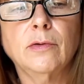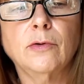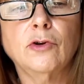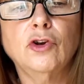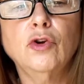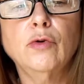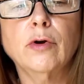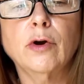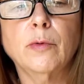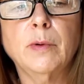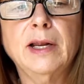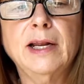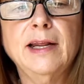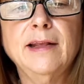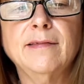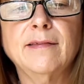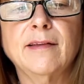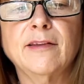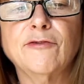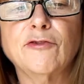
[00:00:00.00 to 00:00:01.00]
newer
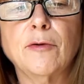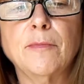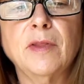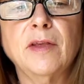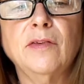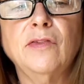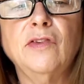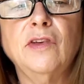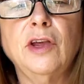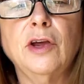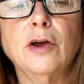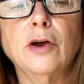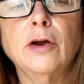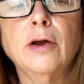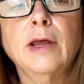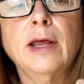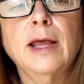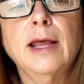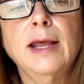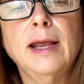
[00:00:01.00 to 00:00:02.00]
releases from this year.
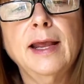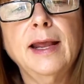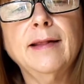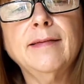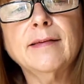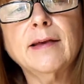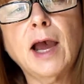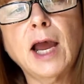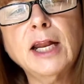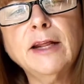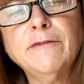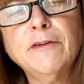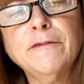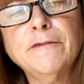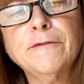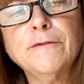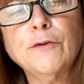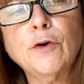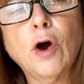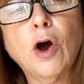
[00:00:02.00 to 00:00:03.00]
It's kind of a
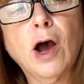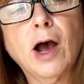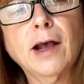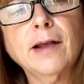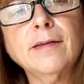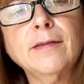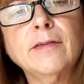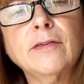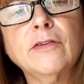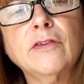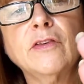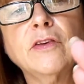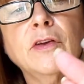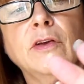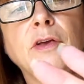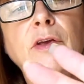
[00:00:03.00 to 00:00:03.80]
frost.